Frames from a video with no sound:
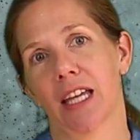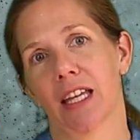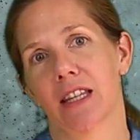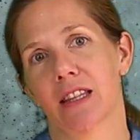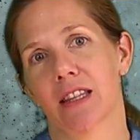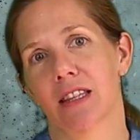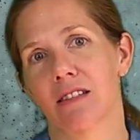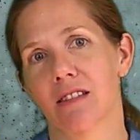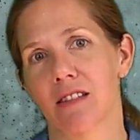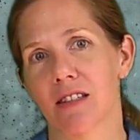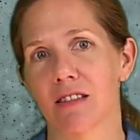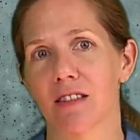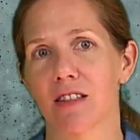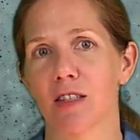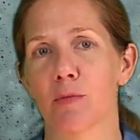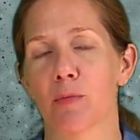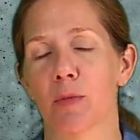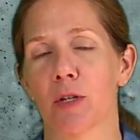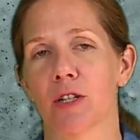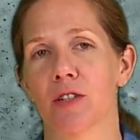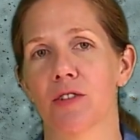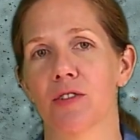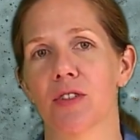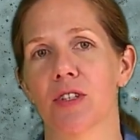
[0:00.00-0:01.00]
This is the
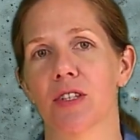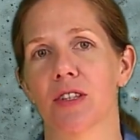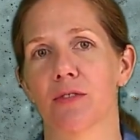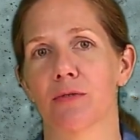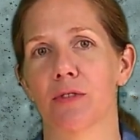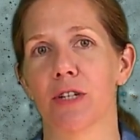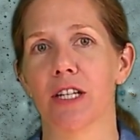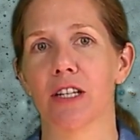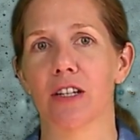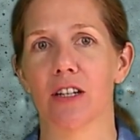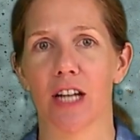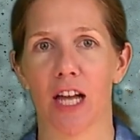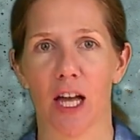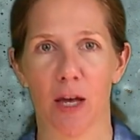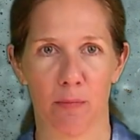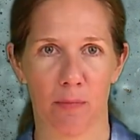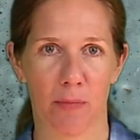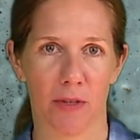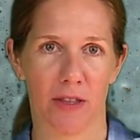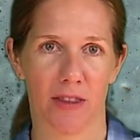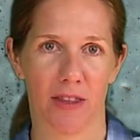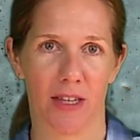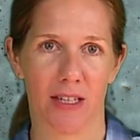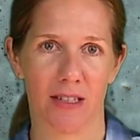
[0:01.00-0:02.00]
person the reader
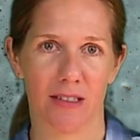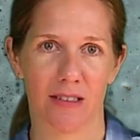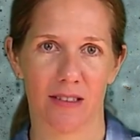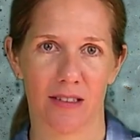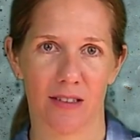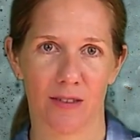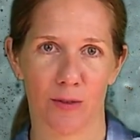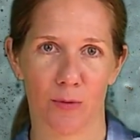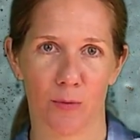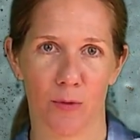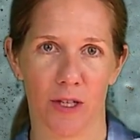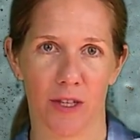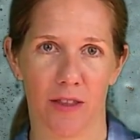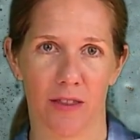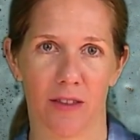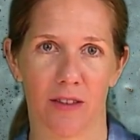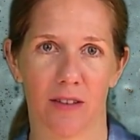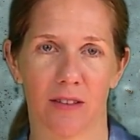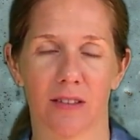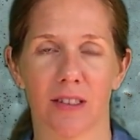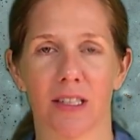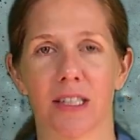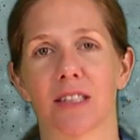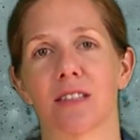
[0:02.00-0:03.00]
empathizes with.
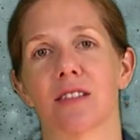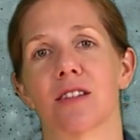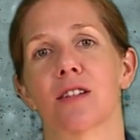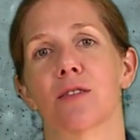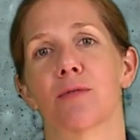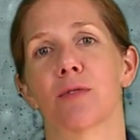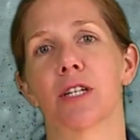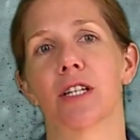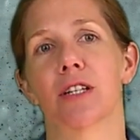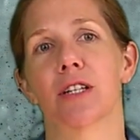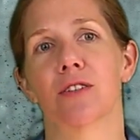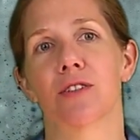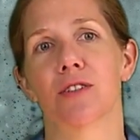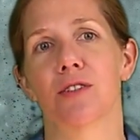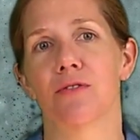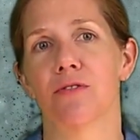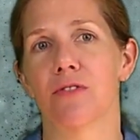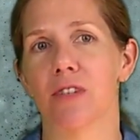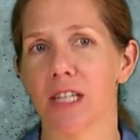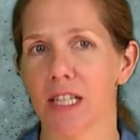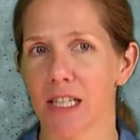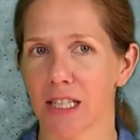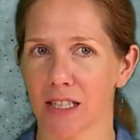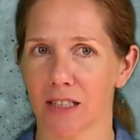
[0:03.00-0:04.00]
It's the reader's
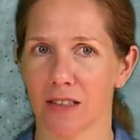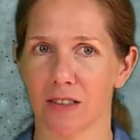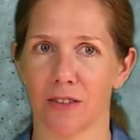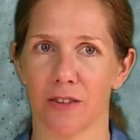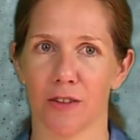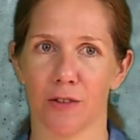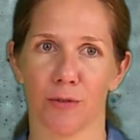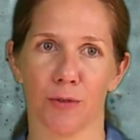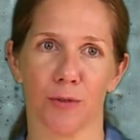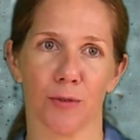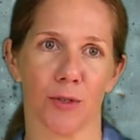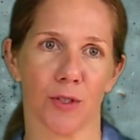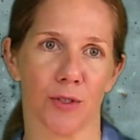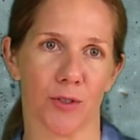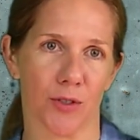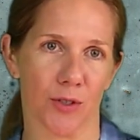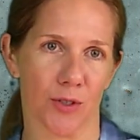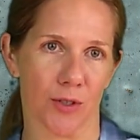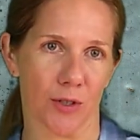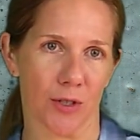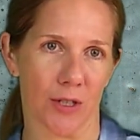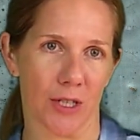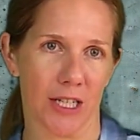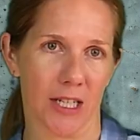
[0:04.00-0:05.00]
vehicle through the
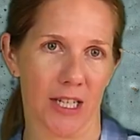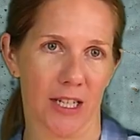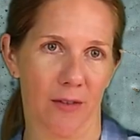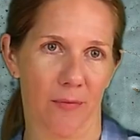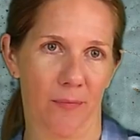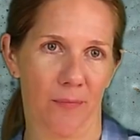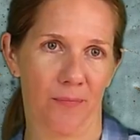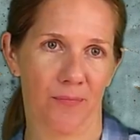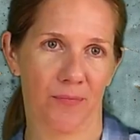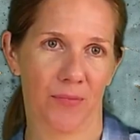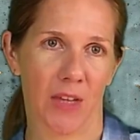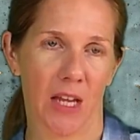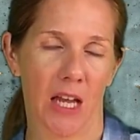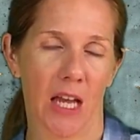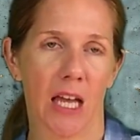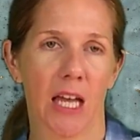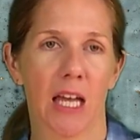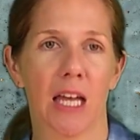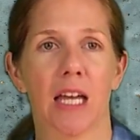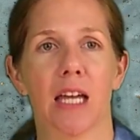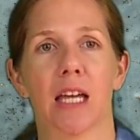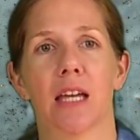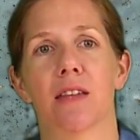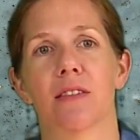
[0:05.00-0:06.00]
story.
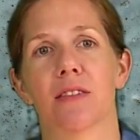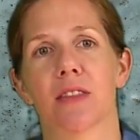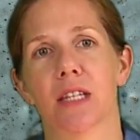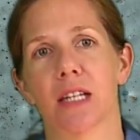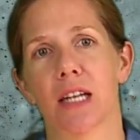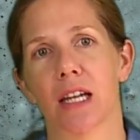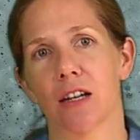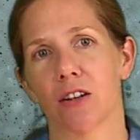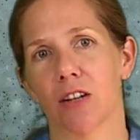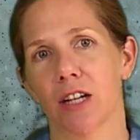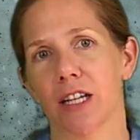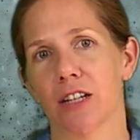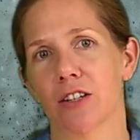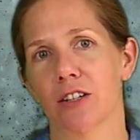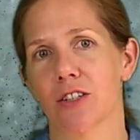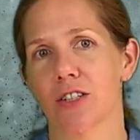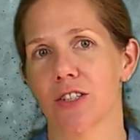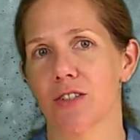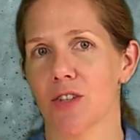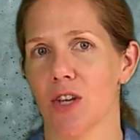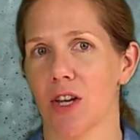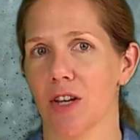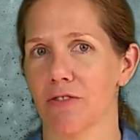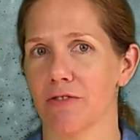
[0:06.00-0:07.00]
The narrator
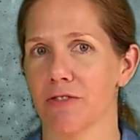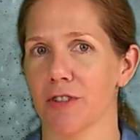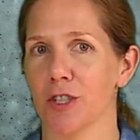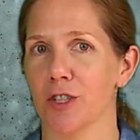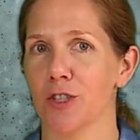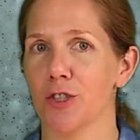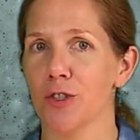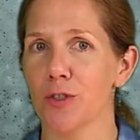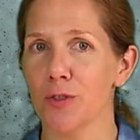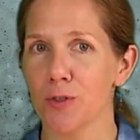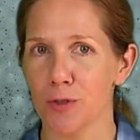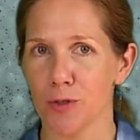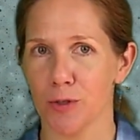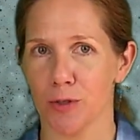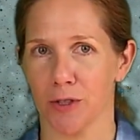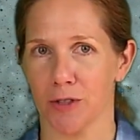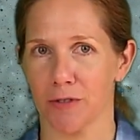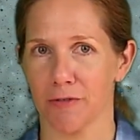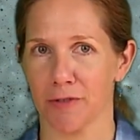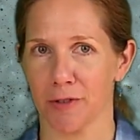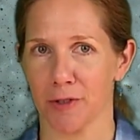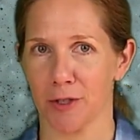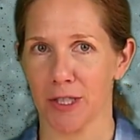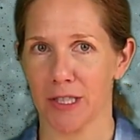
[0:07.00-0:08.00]
is often a
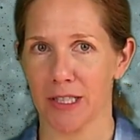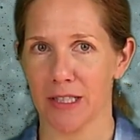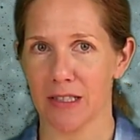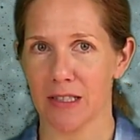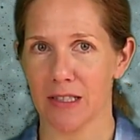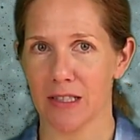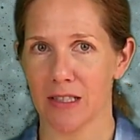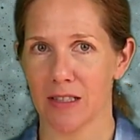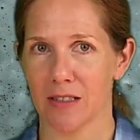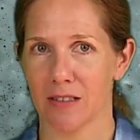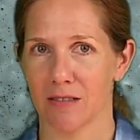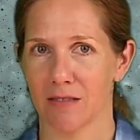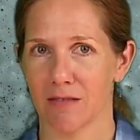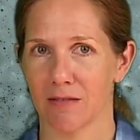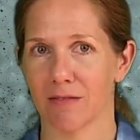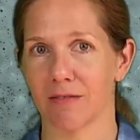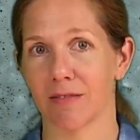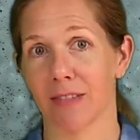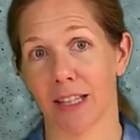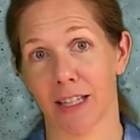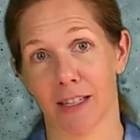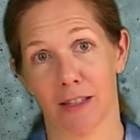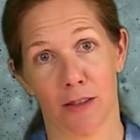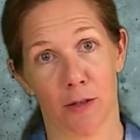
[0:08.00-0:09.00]
neutral voice,
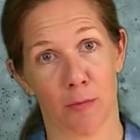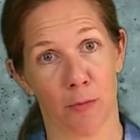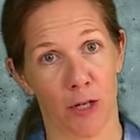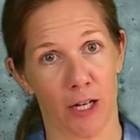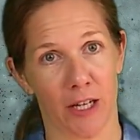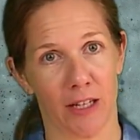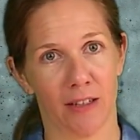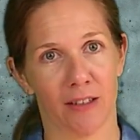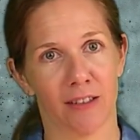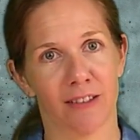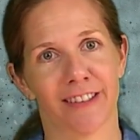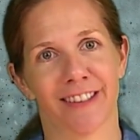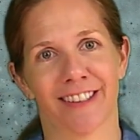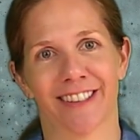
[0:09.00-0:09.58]
like the bread,